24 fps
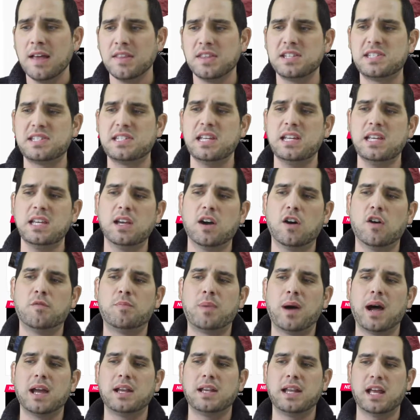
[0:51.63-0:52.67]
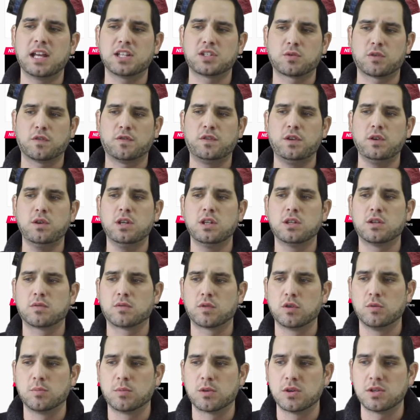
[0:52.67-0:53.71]
the CEO of Binance refuted the
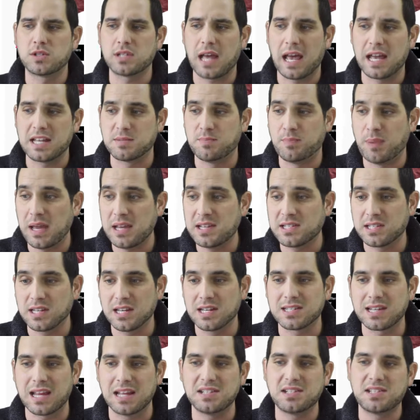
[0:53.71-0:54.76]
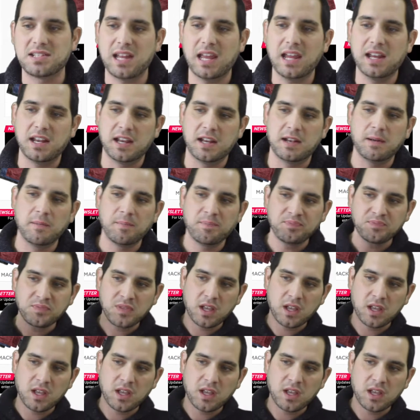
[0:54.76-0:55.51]
rumors as baseless and stated,